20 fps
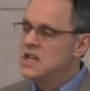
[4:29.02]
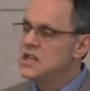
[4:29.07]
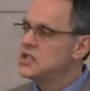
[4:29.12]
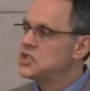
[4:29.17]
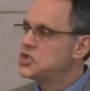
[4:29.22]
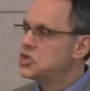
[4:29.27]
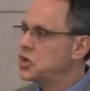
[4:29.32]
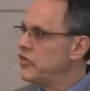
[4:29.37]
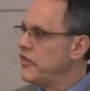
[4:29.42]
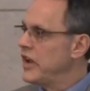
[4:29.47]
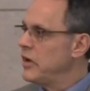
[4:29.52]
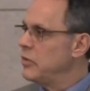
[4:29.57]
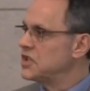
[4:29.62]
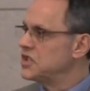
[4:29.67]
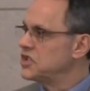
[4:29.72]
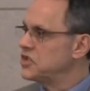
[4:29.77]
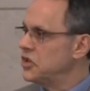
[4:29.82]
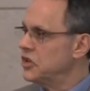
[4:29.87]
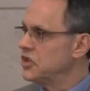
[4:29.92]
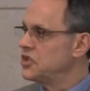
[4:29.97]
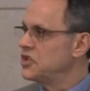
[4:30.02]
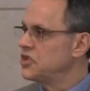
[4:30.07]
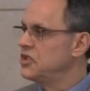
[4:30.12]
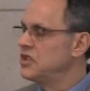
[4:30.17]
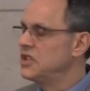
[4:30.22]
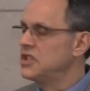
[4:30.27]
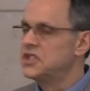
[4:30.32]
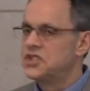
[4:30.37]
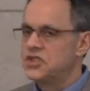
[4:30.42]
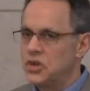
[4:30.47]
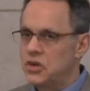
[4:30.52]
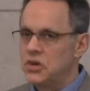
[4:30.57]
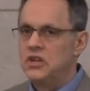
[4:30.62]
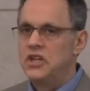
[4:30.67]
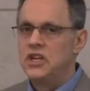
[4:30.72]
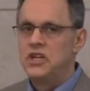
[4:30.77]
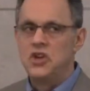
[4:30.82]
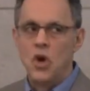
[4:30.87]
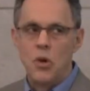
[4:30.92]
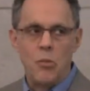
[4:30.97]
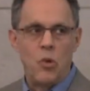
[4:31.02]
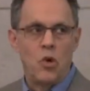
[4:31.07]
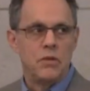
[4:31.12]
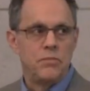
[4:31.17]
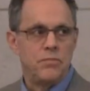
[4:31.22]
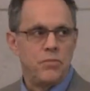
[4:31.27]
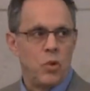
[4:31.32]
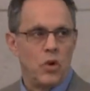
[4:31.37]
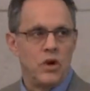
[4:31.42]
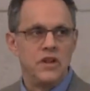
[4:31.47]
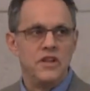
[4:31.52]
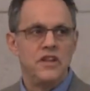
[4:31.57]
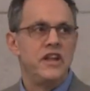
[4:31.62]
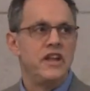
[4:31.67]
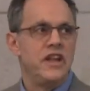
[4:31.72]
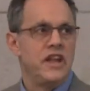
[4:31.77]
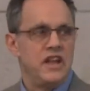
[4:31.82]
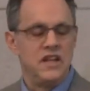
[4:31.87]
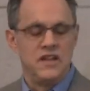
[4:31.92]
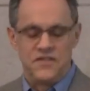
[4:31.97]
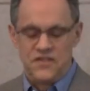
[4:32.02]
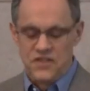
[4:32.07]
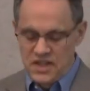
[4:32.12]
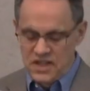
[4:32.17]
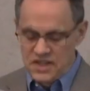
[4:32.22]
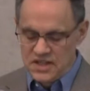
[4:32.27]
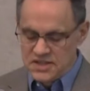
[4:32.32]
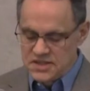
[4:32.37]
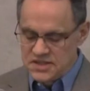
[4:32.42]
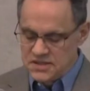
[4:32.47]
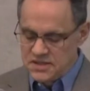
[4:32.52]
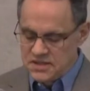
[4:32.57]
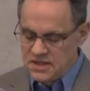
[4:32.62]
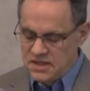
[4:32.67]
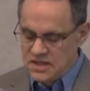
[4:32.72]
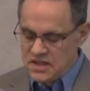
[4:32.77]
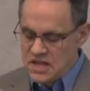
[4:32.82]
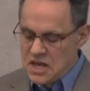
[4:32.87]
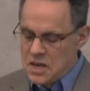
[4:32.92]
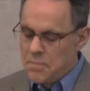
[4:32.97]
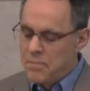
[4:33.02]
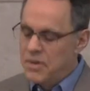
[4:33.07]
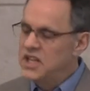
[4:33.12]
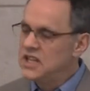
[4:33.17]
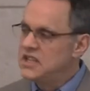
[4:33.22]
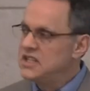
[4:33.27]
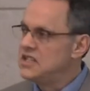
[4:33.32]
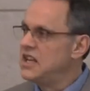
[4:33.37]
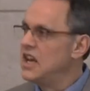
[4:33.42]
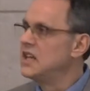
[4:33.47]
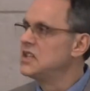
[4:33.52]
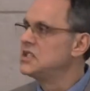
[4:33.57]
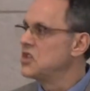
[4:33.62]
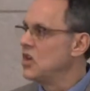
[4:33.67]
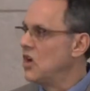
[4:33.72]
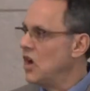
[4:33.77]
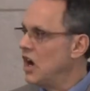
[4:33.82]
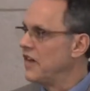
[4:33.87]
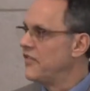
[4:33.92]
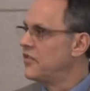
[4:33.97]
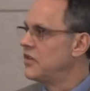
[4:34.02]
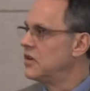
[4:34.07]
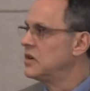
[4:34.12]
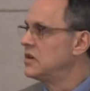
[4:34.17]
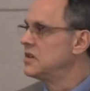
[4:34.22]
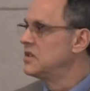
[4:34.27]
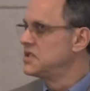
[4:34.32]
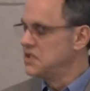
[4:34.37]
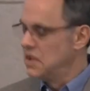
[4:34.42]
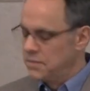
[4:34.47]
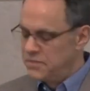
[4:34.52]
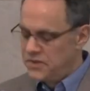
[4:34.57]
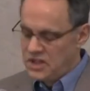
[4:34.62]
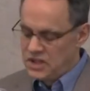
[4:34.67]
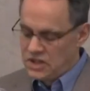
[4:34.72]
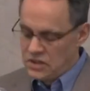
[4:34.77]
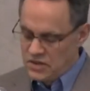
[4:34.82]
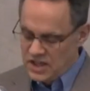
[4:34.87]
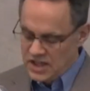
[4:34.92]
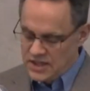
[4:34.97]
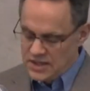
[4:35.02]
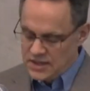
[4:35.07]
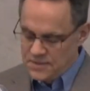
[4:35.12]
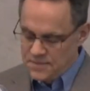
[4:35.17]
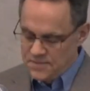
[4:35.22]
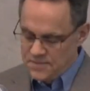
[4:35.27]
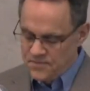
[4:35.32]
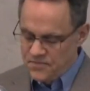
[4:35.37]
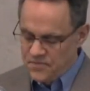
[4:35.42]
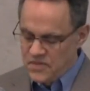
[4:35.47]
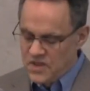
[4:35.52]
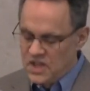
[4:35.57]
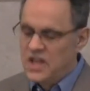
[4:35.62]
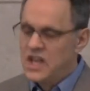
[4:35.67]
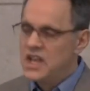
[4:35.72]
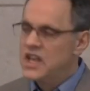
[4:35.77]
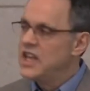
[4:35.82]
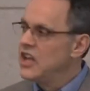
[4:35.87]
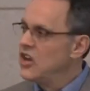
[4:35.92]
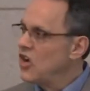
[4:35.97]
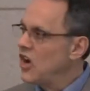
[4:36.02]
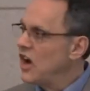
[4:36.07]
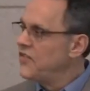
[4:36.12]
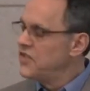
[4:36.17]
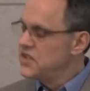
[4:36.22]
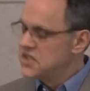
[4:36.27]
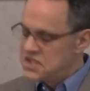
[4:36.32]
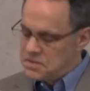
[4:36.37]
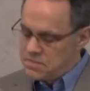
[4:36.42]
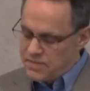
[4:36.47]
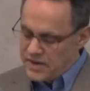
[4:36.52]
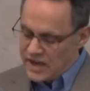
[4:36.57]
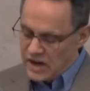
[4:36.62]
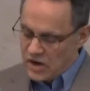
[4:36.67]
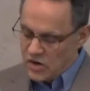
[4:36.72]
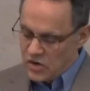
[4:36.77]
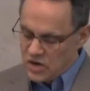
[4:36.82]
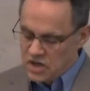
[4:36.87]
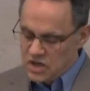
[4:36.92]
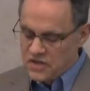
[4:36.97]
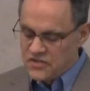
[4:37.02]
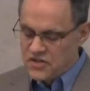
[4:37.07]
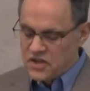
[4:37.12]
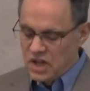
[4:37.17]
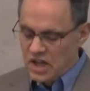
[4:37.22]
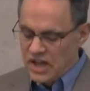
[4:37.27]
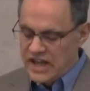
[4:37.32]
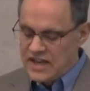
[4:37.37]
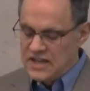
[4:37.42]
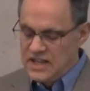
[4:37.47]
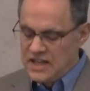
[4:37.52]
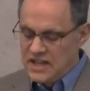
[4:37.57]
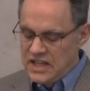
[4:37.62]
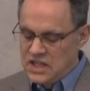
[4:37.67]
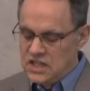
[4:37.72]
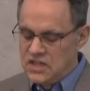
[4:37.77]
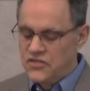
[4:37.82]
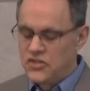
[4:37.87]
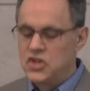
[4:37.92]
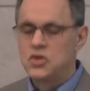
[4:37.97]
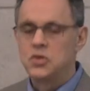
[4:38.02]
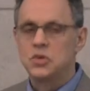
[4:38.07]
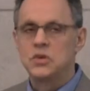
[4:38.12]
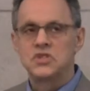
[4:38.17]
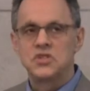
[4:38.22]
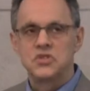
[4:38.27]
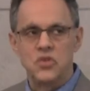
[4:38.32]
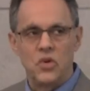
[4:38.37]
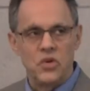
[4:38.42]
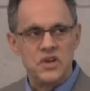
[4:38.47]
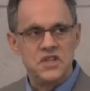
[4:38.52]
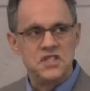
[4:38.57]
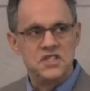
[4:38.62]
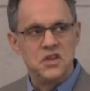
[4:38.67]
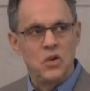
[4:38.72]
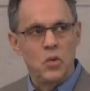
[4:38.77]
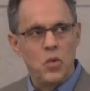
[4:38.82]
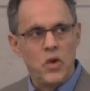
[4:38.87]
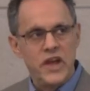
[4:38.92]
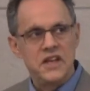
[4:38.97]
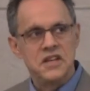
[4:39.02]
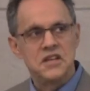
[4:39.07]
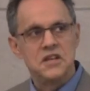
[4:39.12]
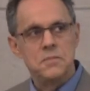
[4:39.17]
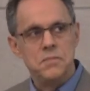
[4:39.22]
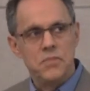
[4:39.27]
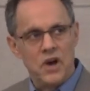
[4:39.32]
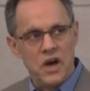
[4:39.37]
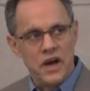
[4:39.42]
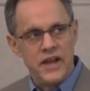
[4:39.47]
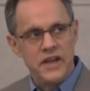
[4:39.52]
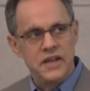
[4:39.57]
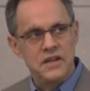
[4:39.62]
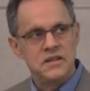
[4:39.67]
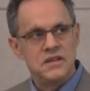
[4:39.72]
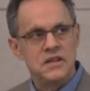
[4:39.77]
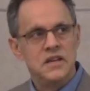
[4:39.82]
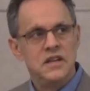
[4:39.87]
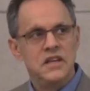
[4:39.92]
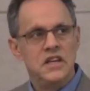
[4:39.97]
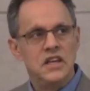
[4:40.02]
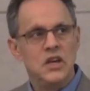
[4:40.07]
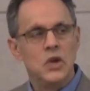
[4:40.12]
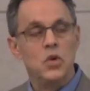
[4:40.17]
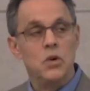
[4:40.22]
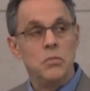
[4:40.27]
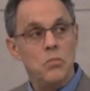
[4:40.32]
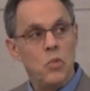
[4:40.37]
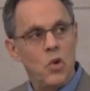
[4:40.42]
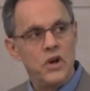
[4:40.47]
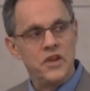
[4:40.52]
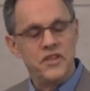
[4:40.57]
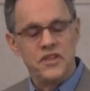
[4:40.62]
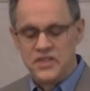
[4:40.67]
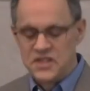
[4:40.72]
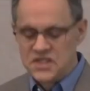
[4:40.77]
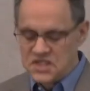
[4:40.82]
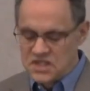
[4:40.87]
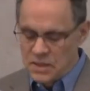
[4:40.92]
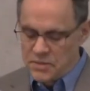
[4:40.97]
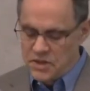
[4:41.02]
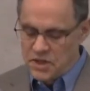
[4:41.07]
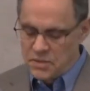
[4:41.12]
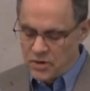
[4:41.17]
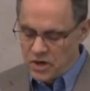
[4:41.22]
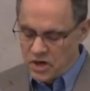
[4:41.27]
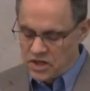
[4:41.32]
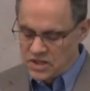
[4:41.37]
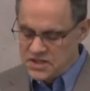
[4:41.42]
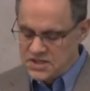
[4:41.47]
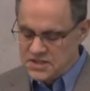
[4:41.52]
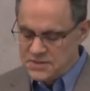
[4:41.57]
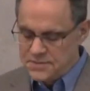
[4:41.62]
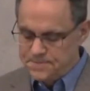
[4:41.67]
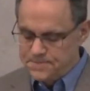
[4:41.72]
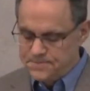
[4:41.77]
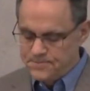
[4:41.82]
Survey research is certainly no more important than any of these, but it does offer something unique. It offers the power of collecting individual stories that, when combined, equal more than the sum of the parts.